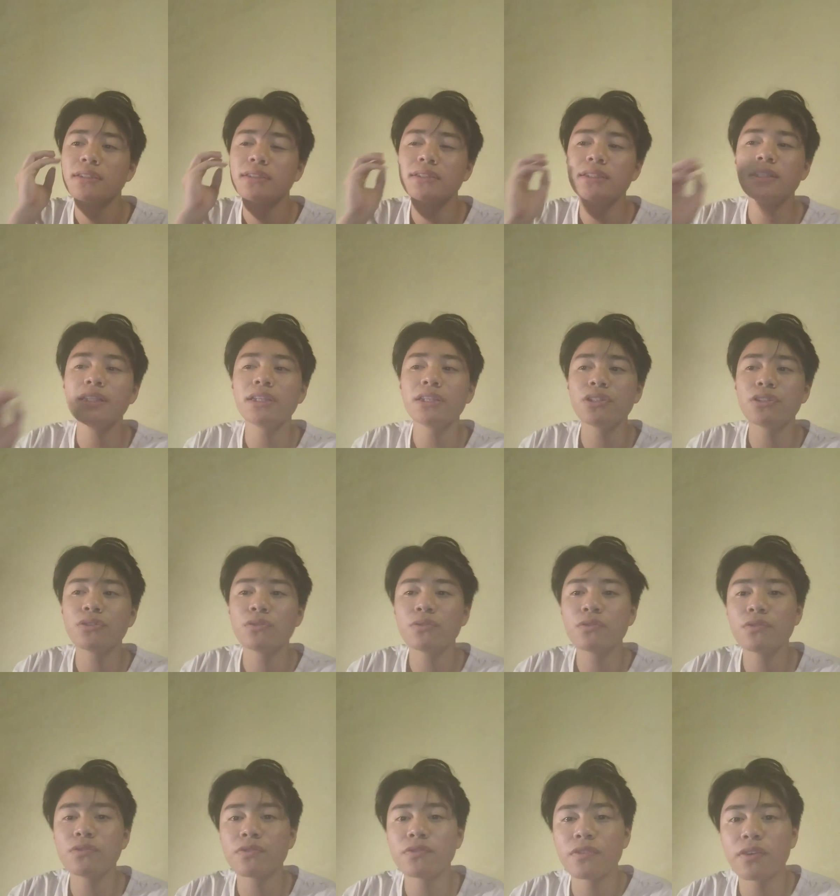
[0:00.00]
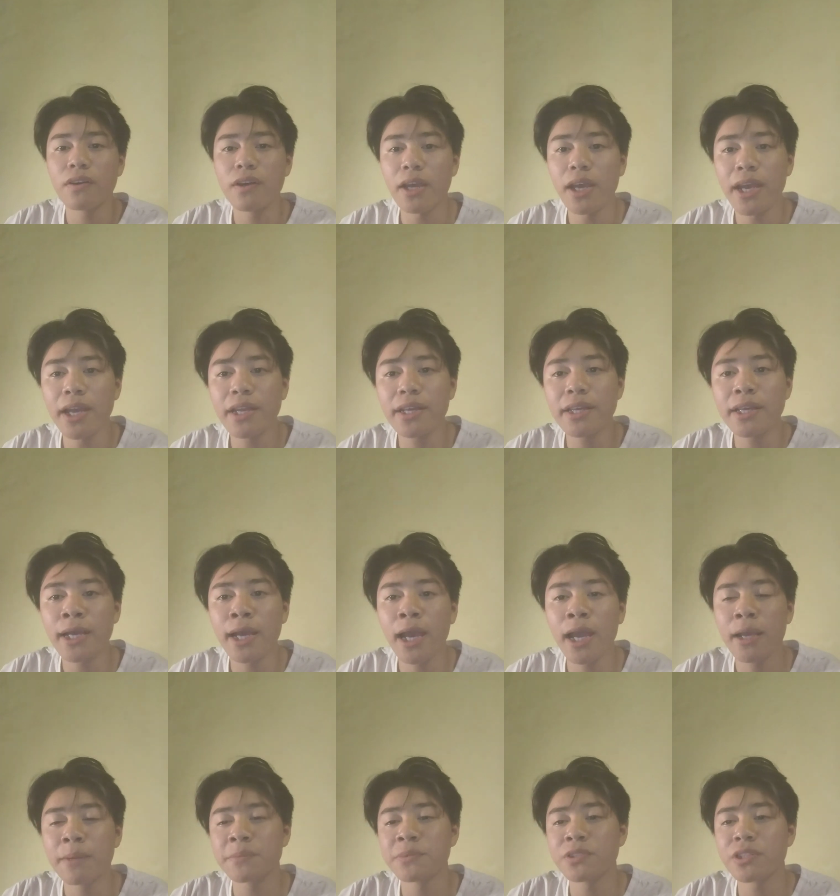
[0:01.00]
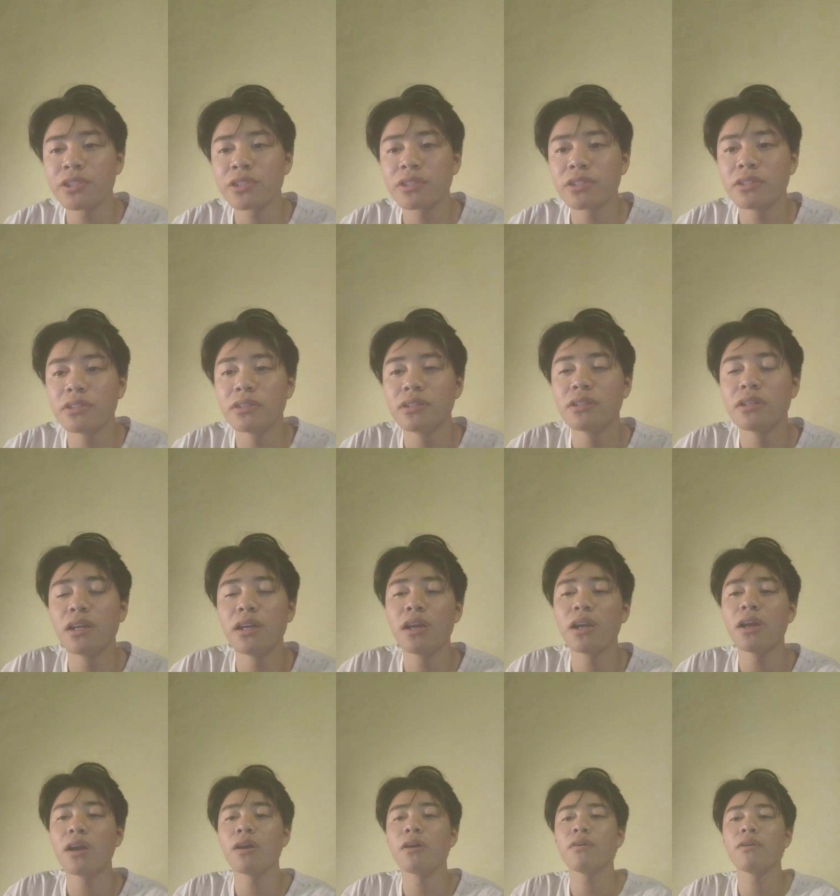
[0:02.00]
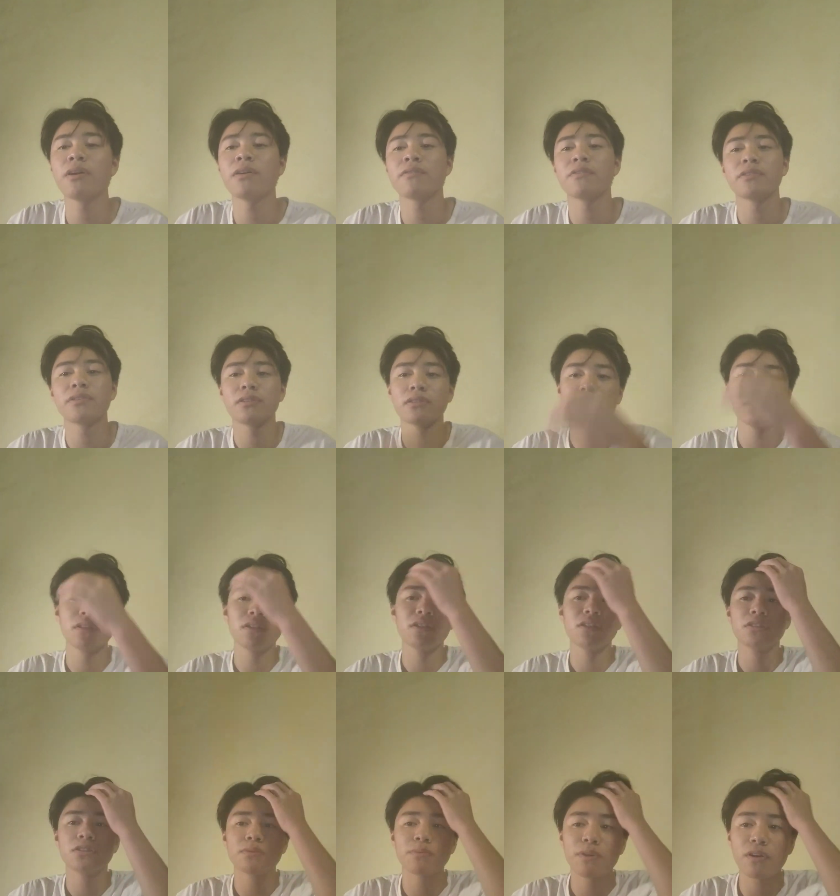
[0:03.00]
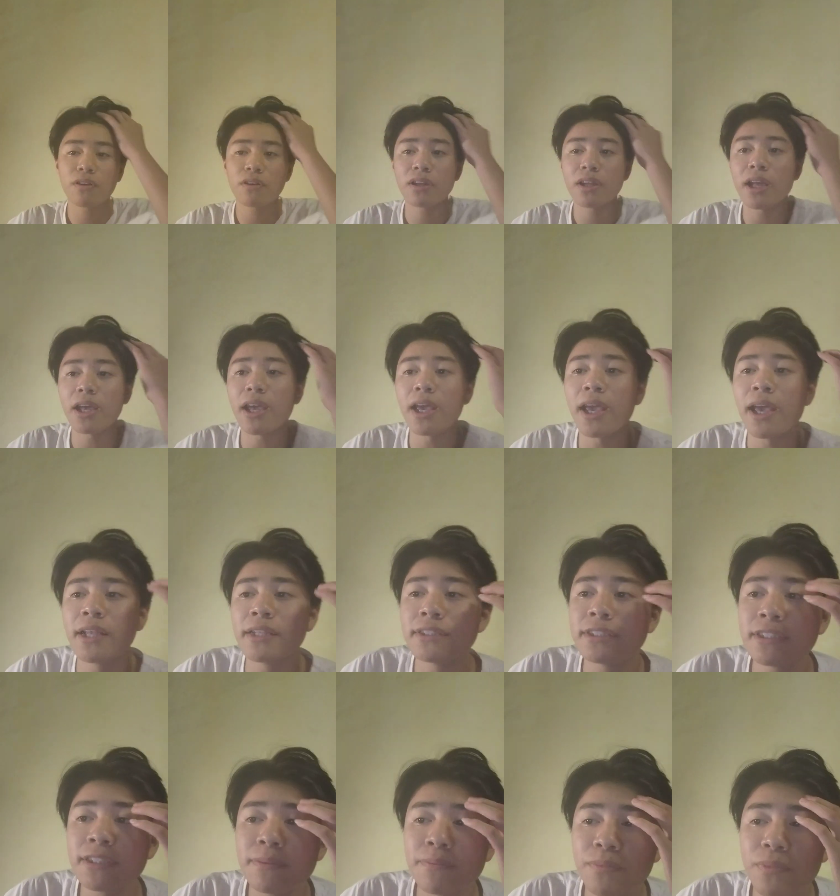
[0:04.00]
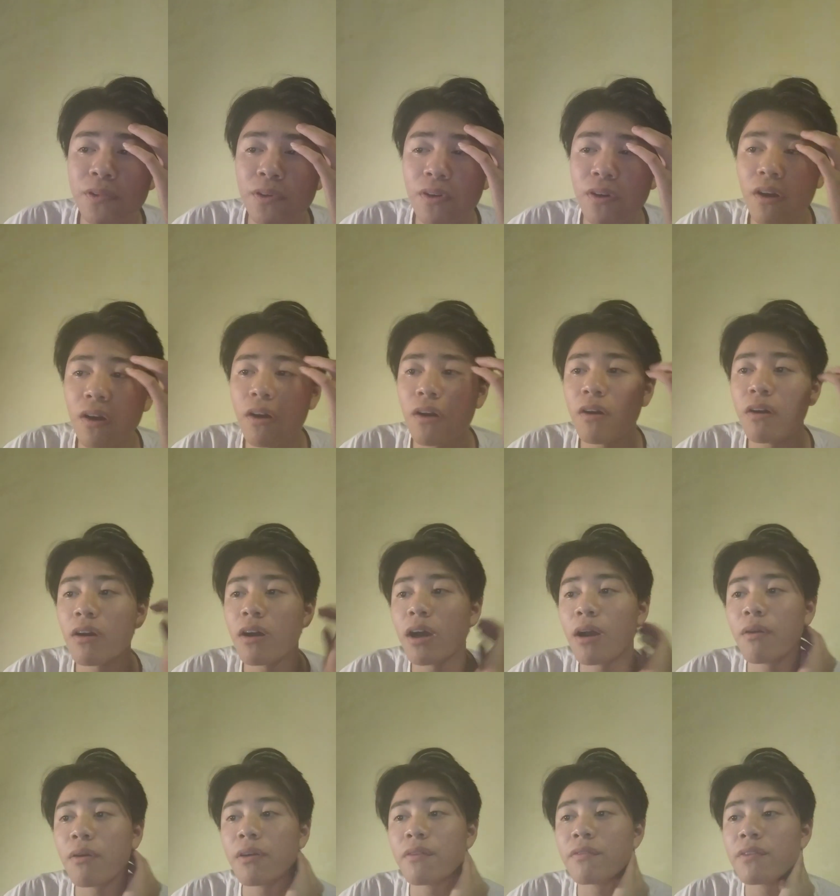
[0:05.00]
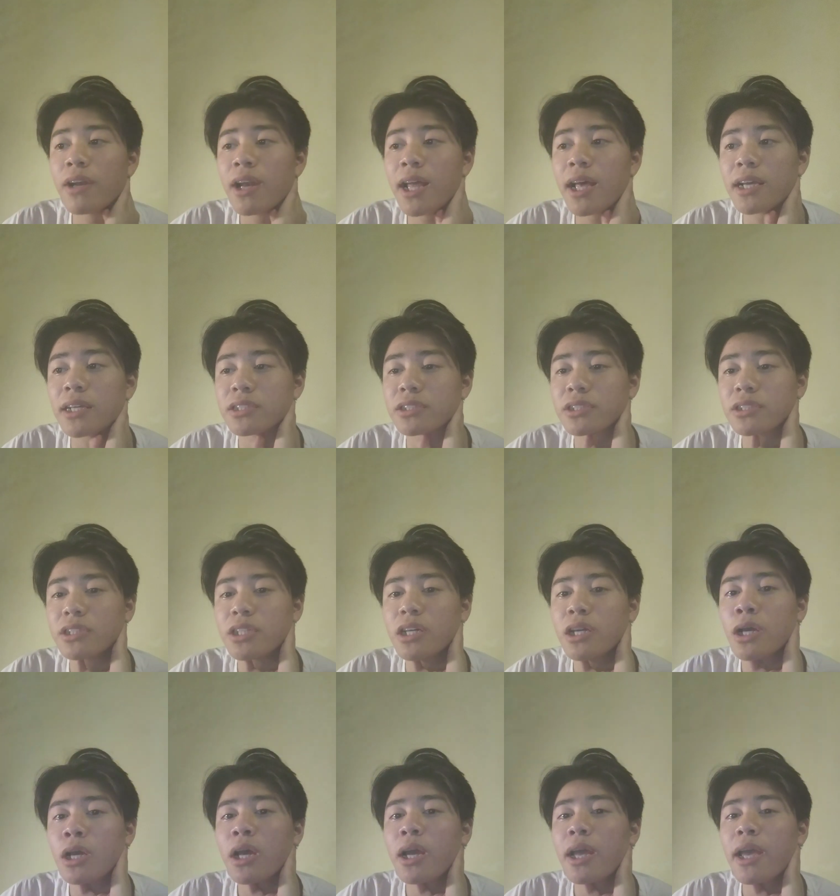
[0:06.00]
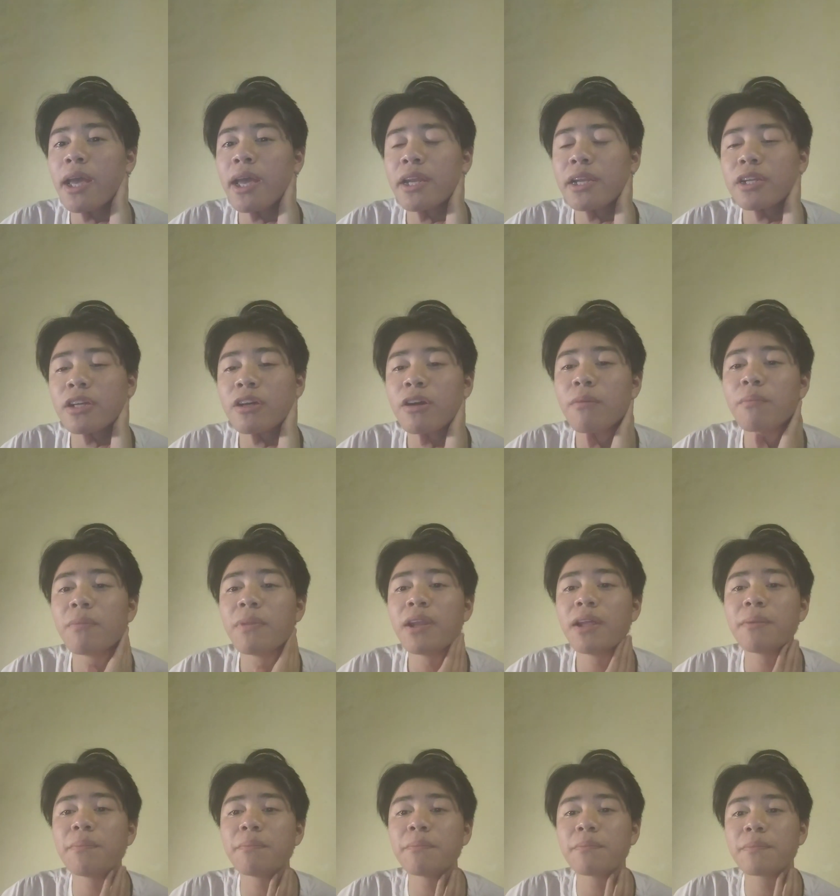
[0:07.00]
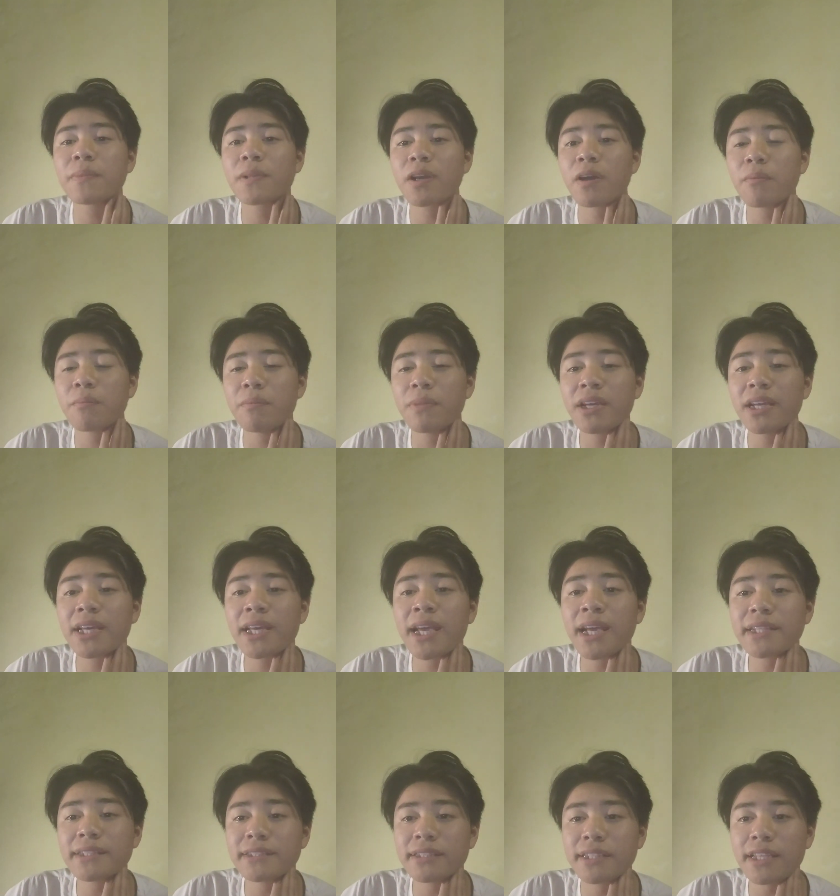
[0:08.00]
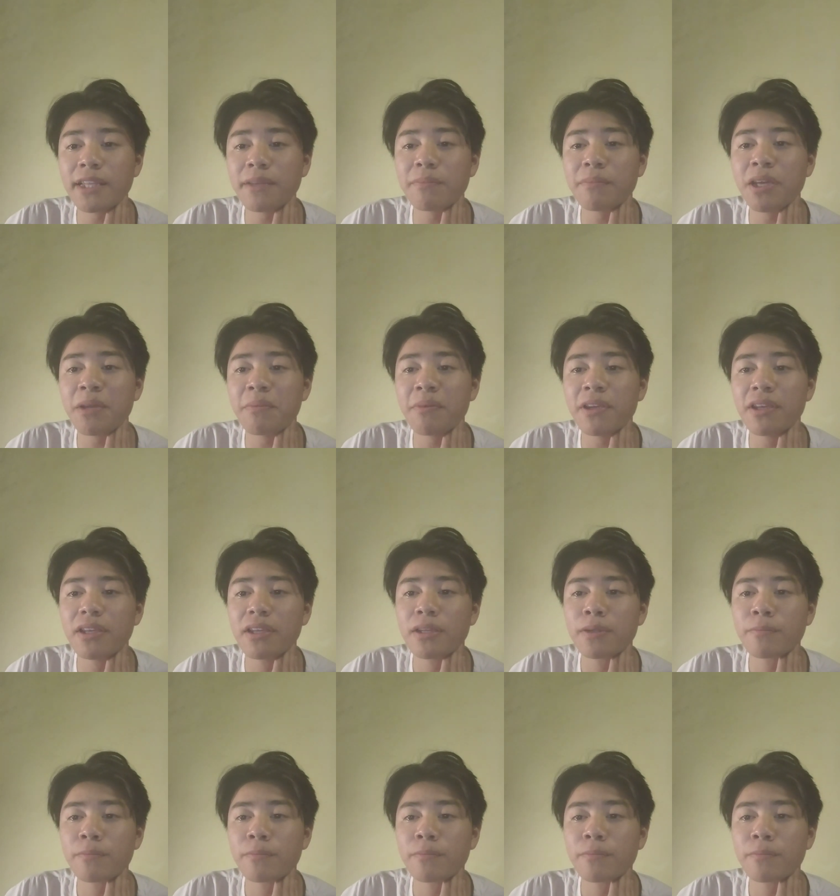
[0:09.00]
This is true for any kind of structure, however small and simple, or however large and complicated it may be.